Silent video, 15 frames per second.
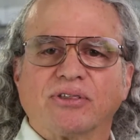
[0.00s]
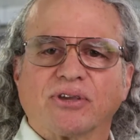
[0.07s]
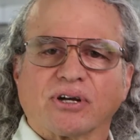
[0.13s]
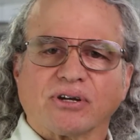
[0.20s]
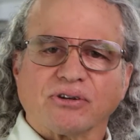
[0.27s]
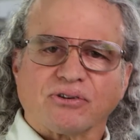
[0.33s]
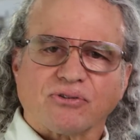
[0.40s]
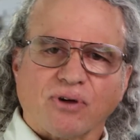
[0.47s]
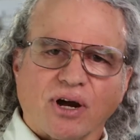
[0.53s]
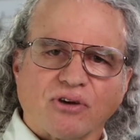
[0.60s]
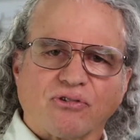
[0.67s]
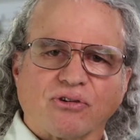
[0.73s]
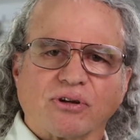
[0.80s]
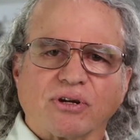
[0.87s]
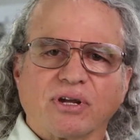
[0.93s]
the
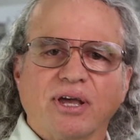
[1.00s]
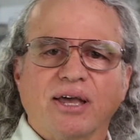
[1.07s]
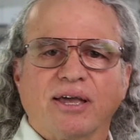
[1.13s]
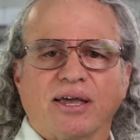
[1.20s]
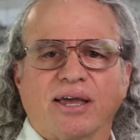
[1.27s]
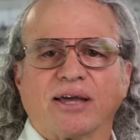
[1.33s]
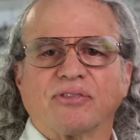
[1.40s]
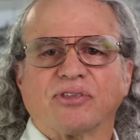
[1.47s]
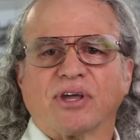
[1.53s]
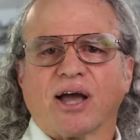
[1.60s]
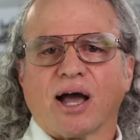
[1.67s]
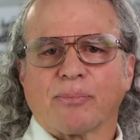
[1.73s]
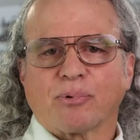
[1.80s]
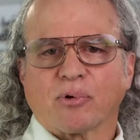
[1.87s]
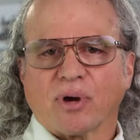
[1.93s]
construction, and the
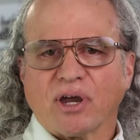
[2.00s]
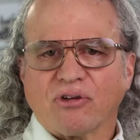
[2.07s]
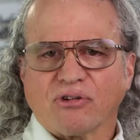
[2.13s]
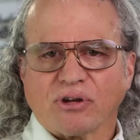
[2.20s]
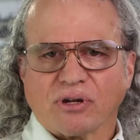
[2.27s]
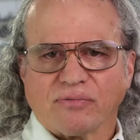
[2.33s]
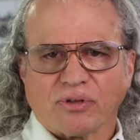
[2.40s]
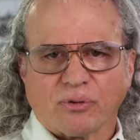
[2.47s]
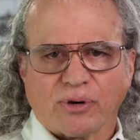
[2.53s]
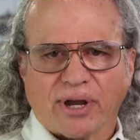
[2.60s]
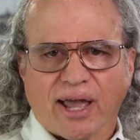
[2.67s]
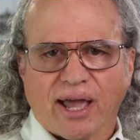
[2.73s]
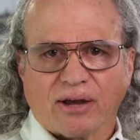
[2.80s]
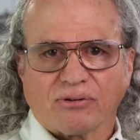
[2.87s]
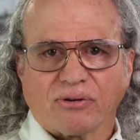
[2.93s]
operation of the
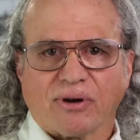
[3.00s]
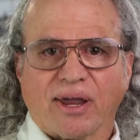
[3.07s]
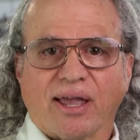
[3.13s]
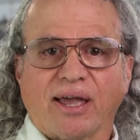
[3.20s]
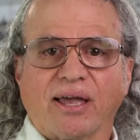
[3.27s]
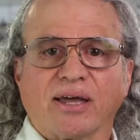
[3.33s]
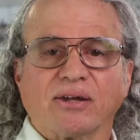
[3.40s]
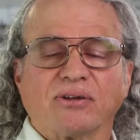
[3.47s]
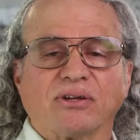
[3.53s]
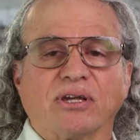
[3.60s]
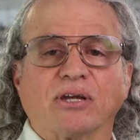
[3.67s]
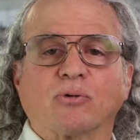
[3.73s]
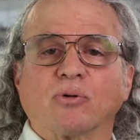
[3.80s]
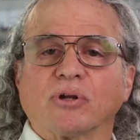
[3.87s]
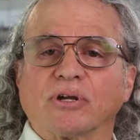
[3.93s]
reactor, and,
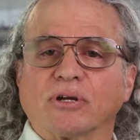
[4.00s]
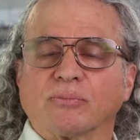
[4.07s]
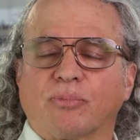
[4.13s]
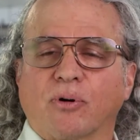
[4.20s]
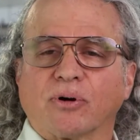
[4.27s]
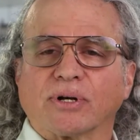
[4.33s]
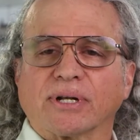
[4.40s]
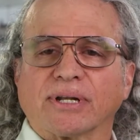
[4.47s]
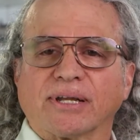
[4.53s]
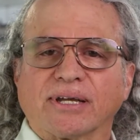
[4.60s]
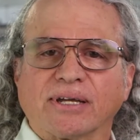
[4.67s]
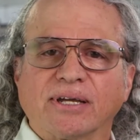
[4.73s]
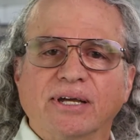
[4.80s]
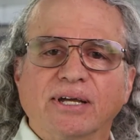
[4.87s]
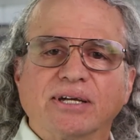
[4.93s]
equally
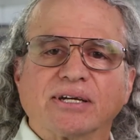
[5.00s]
importantly,